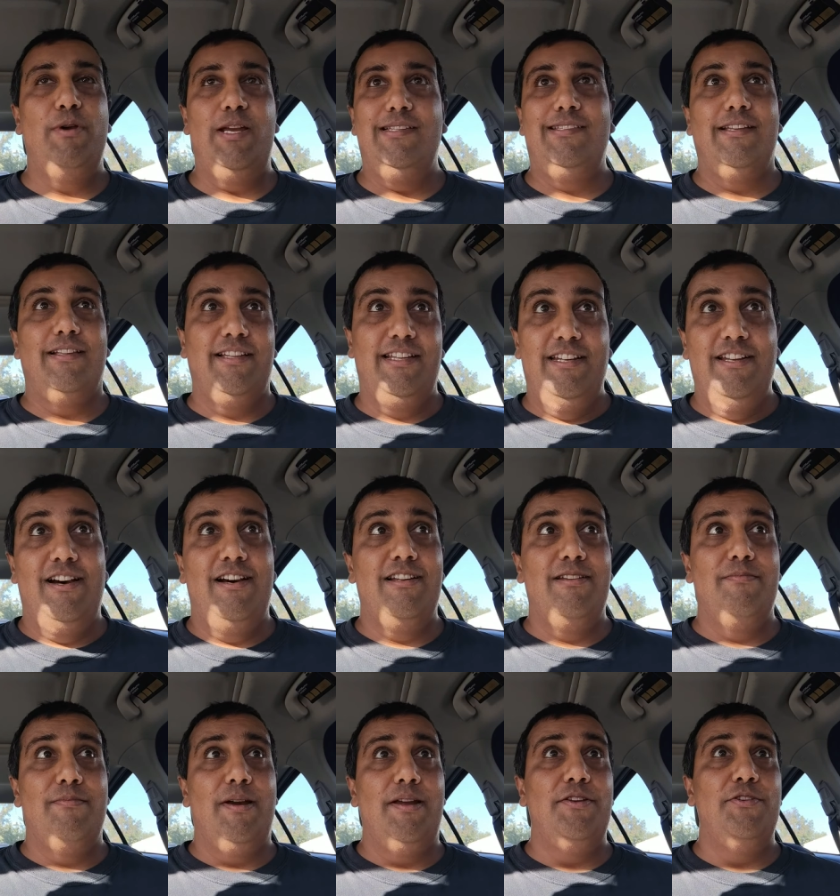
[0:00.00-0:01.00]
Basically, not
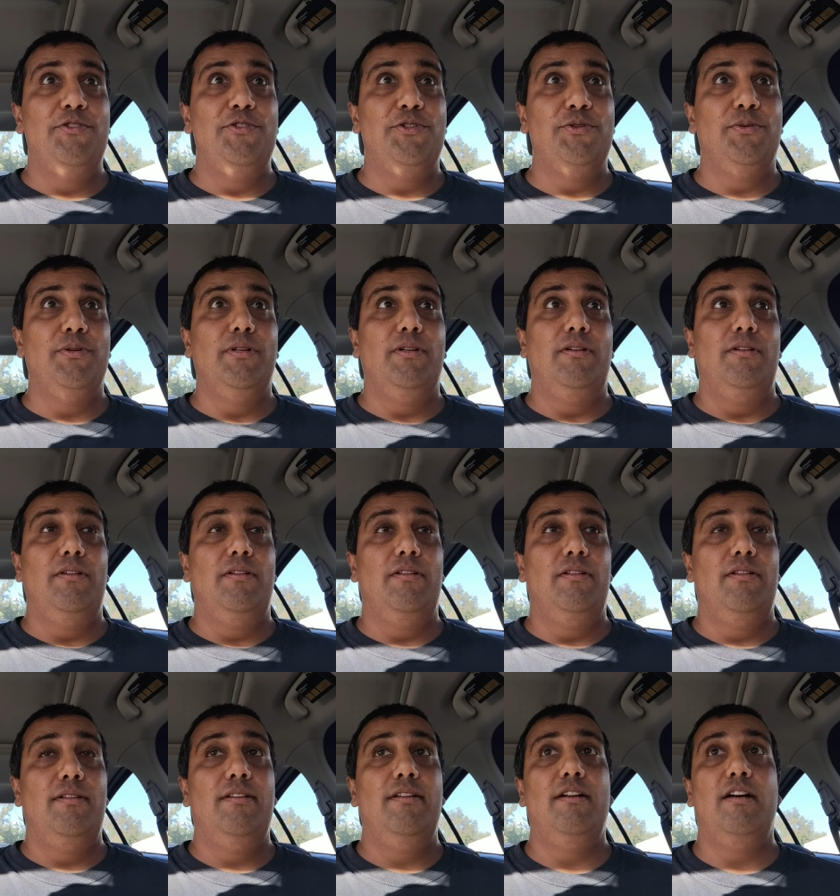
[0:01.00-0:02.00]
in my
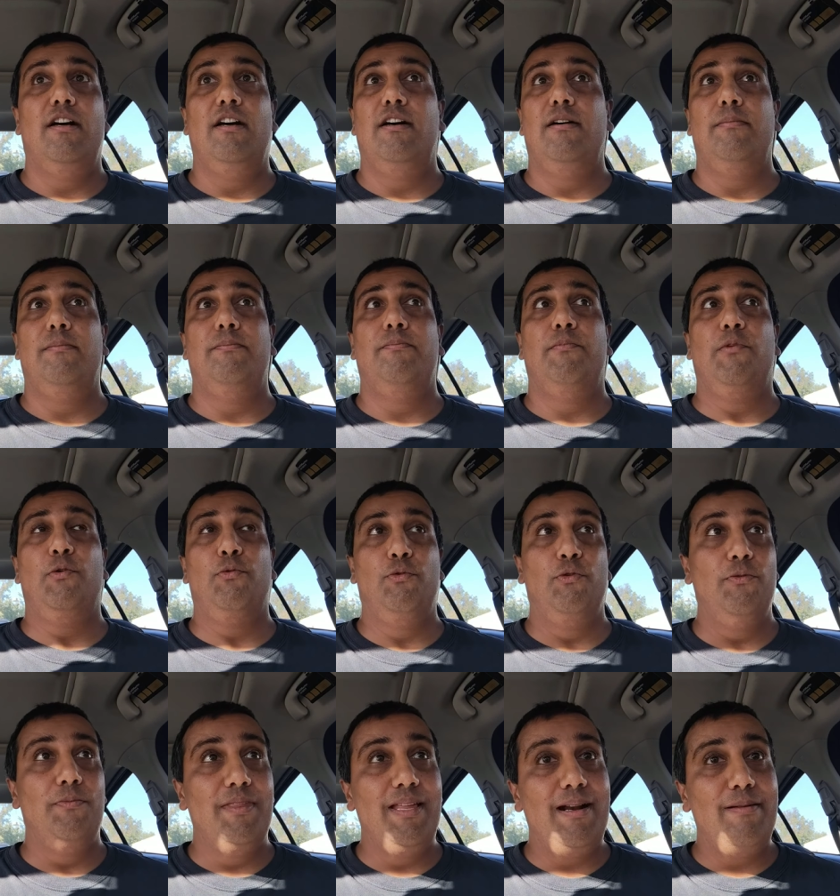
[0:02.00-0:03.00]
usual um,
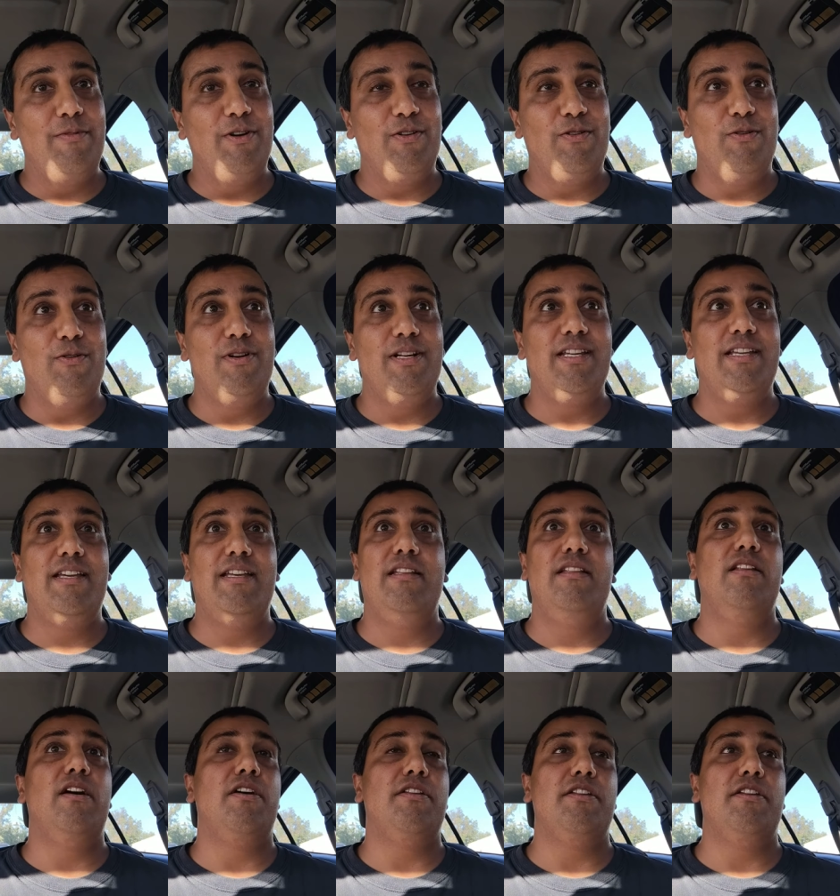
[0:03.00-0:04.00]
room that I'm recording
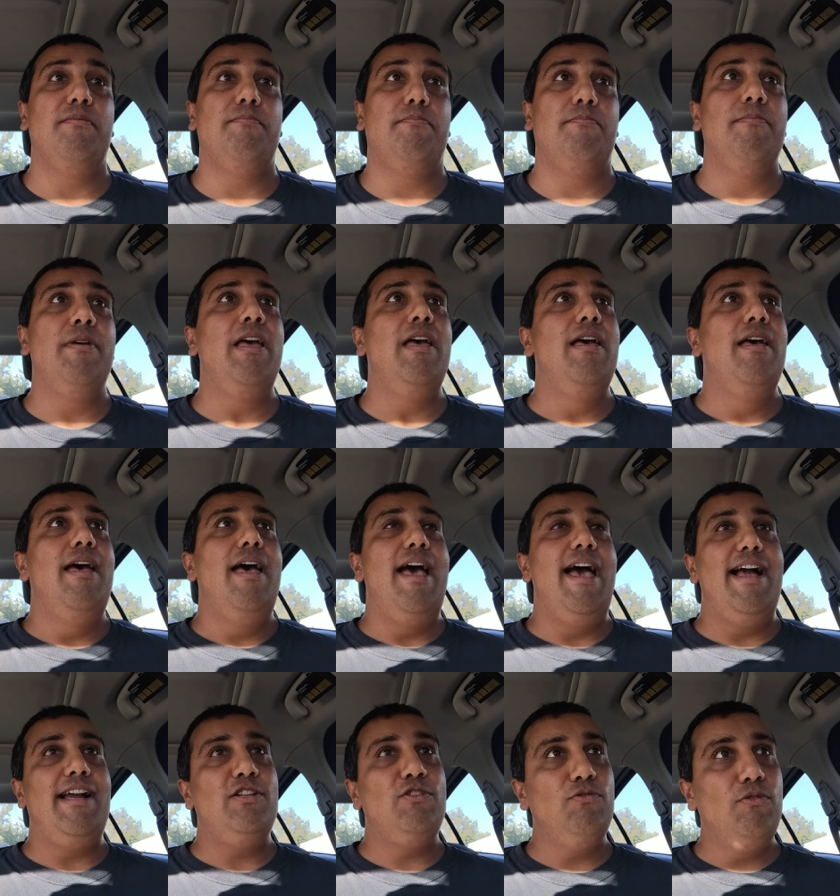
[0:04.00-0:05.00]
in, not in a
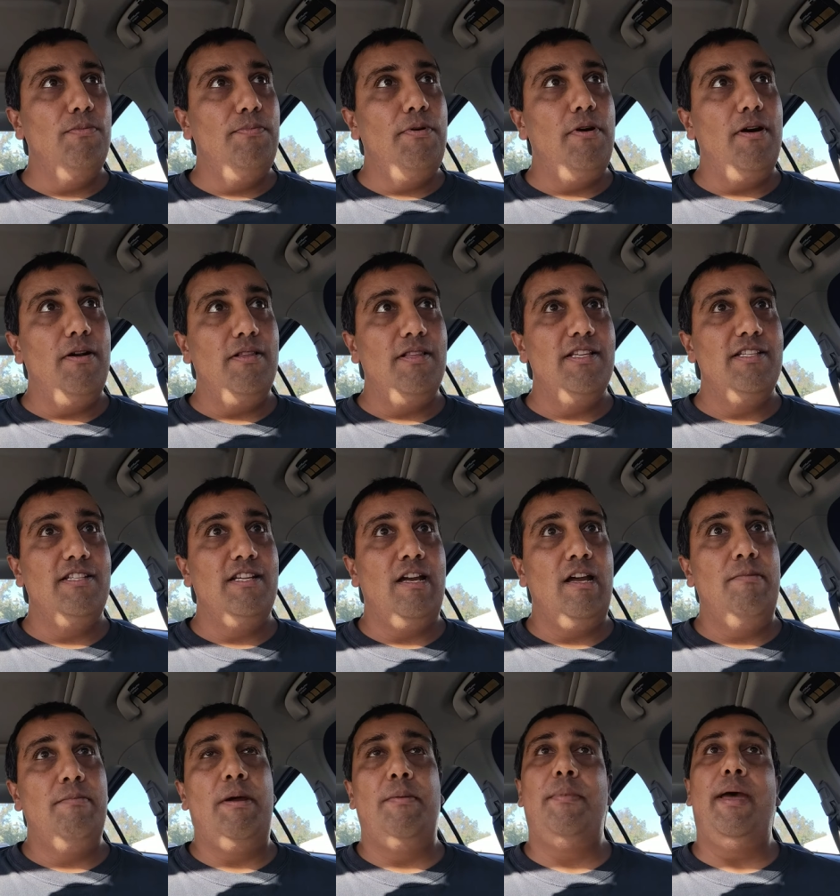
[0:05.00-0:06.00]
actual park this
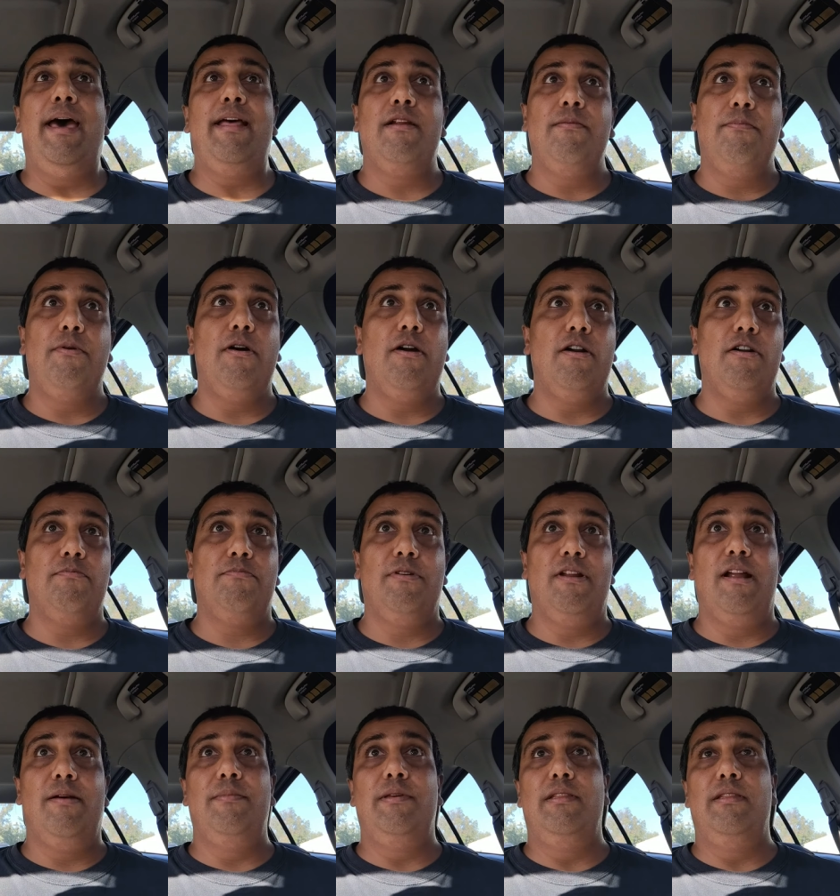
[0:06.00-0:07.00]
time. I'm at a park,
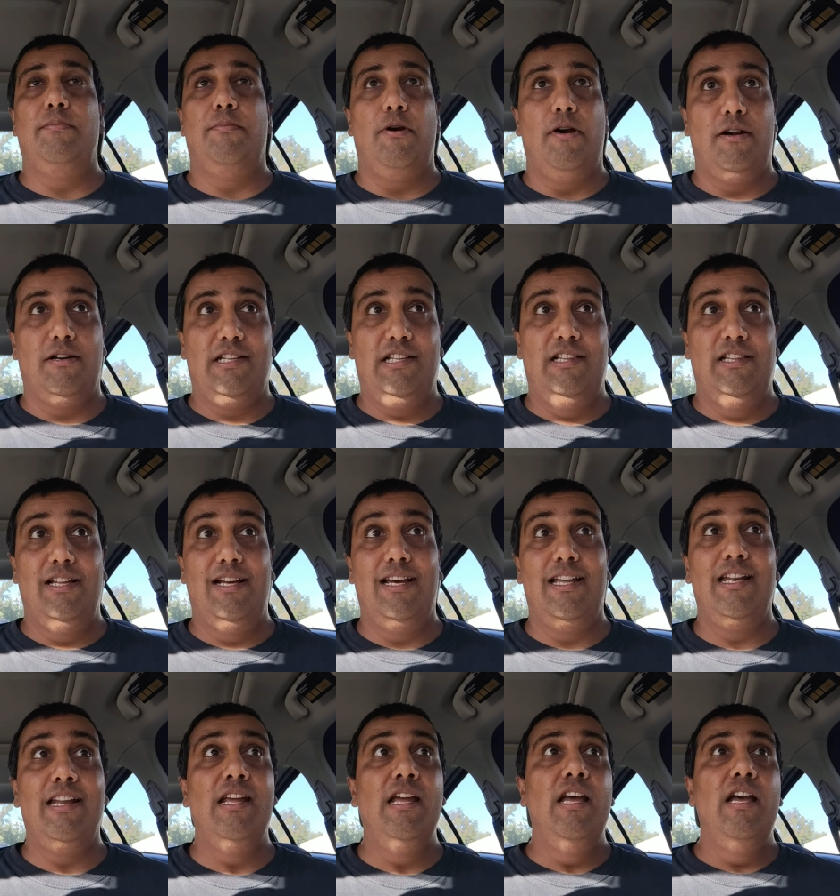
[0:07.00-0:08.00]
but I'm in the parking
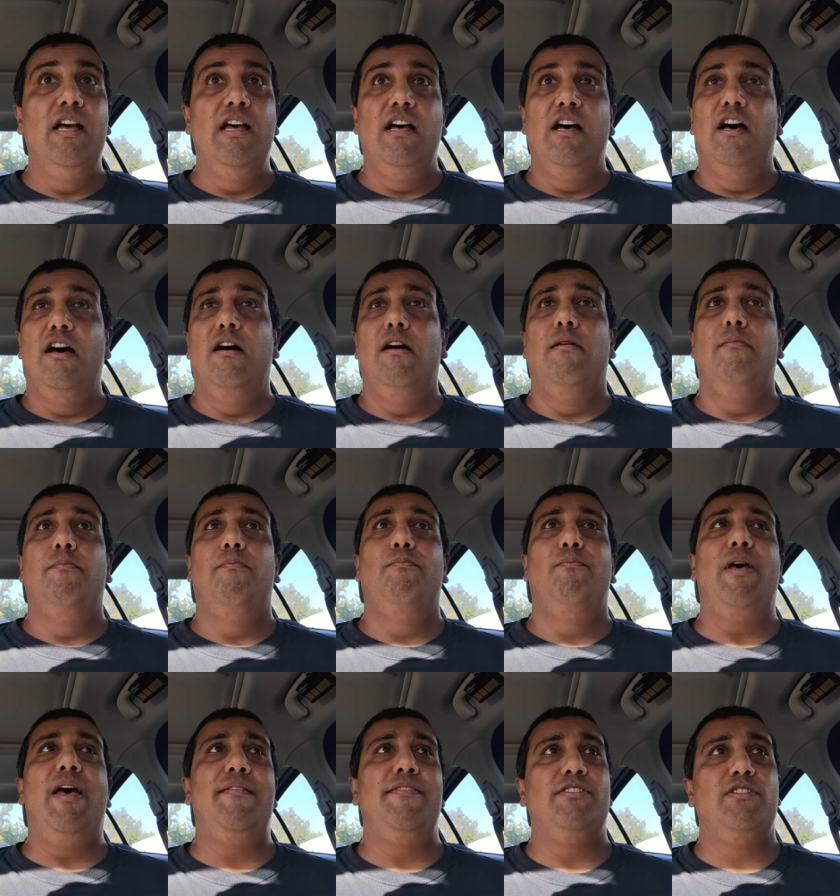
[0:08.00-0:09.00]
lot. Um,
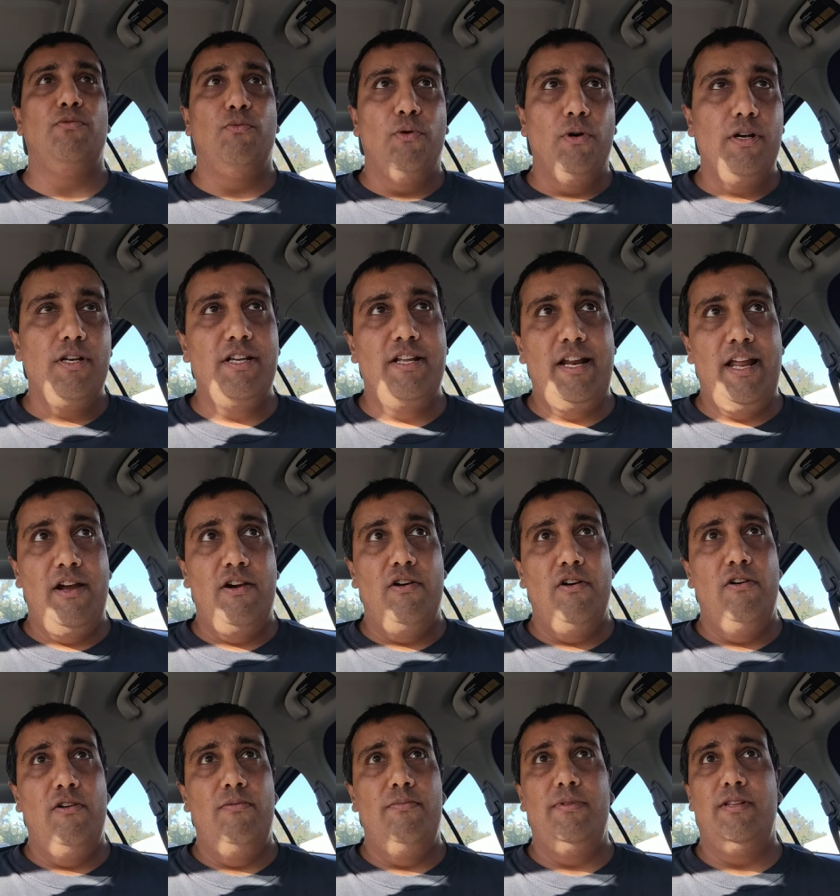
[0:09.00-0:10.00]
having some work done at
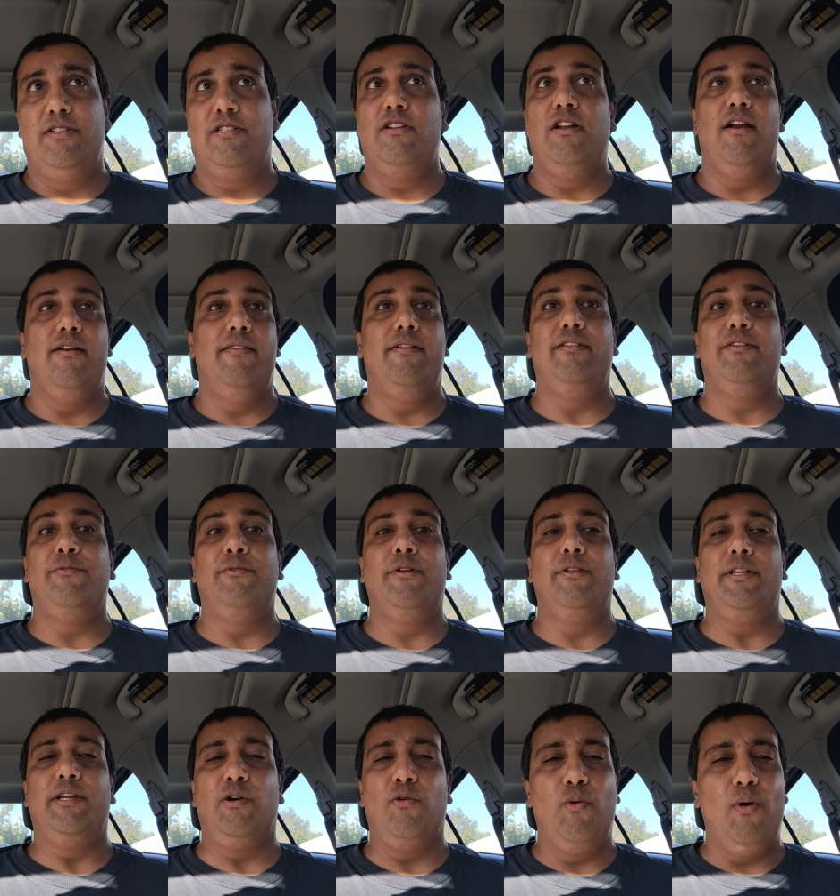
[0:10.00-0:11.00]
home. It's not really
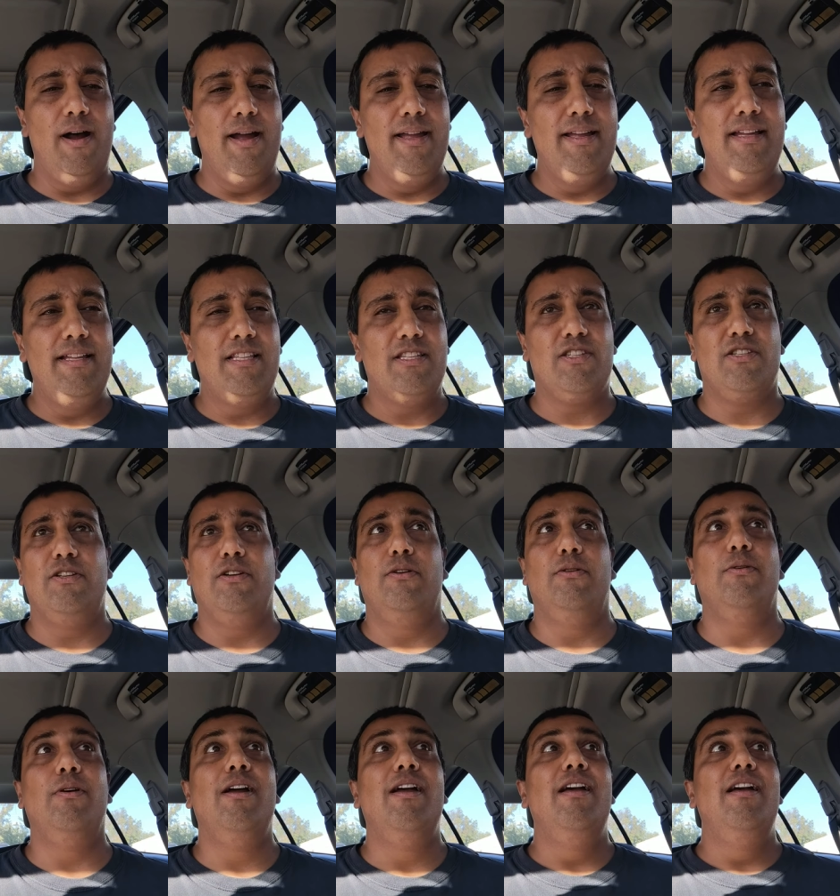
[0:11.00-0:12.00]
really quiet,
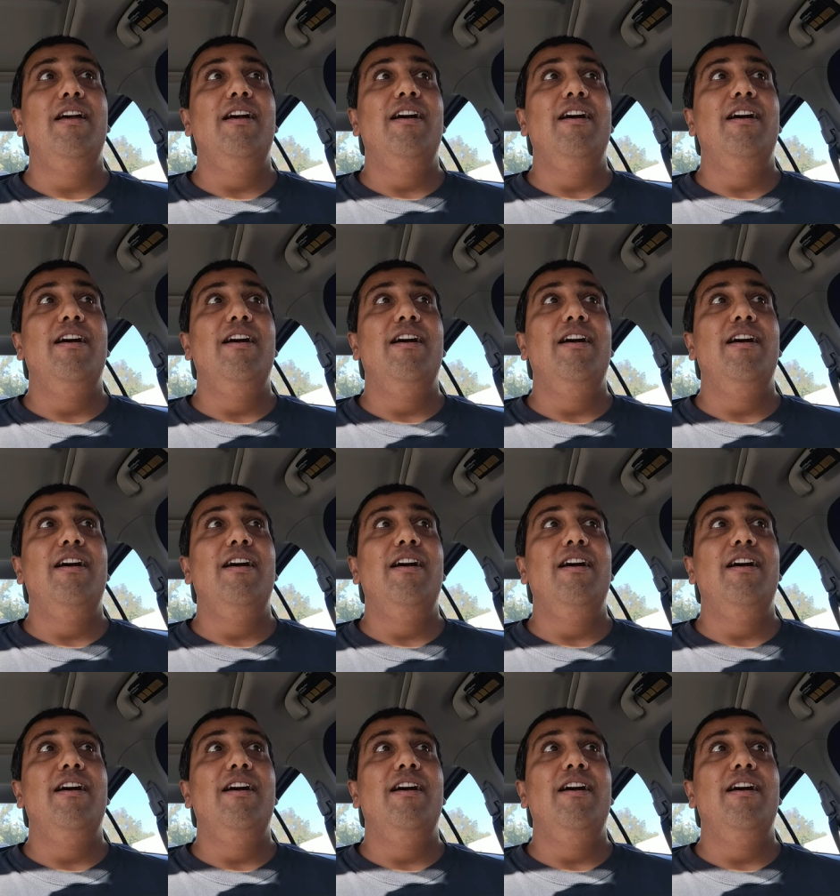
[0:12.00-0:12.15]
so